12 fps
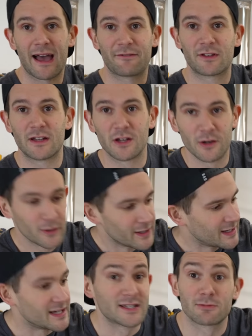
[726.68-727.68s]
have to do
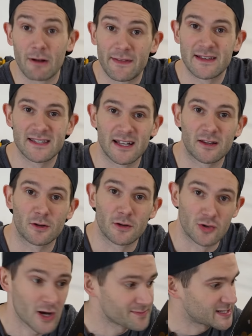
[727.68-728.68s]
is run this thing through
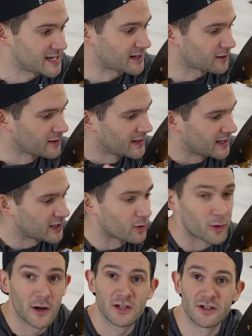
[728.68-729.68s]
the drum sander in
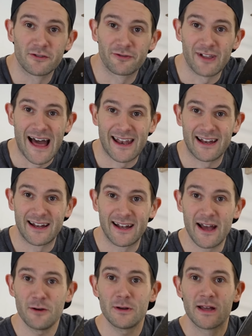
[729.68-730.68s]
order to flatten it
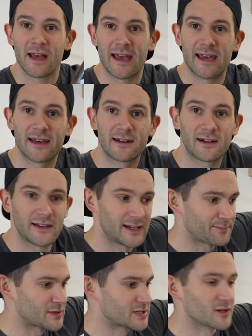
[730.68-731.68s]
out and clean
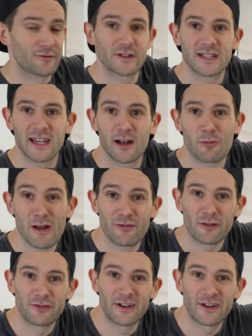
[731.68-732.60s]
up the surface and get it ready for